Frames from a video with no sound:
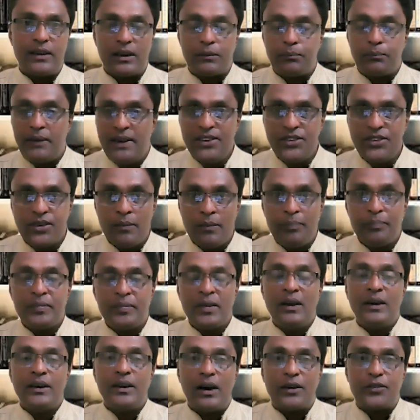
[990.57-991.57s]
That means
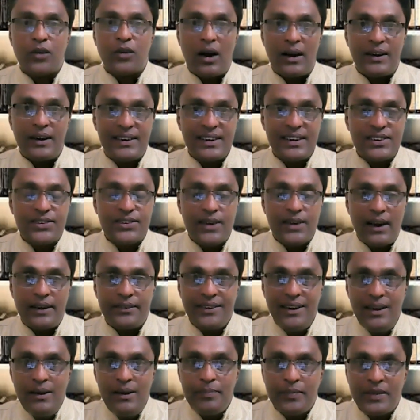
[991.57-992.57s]
you have to
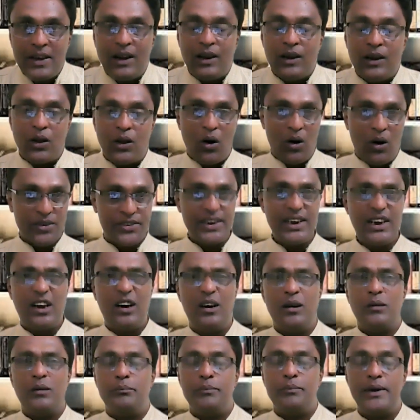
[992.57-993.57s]
understand the logic
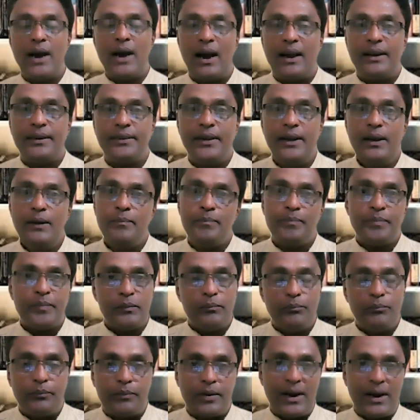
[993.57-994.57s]
behind the
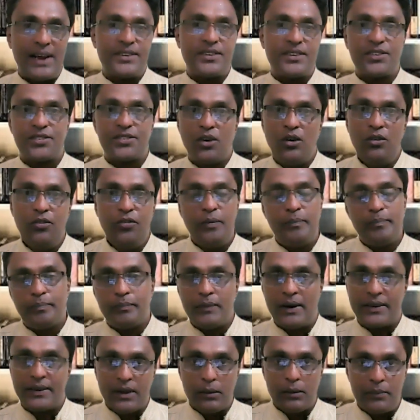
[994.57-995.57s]
branches of
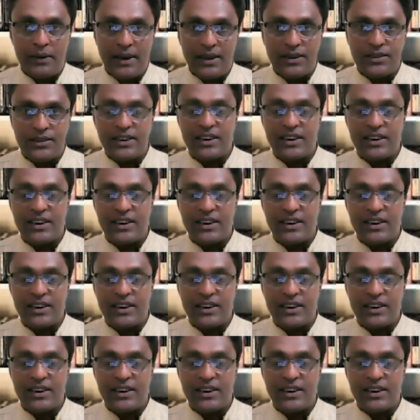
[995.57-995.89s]
mathematics.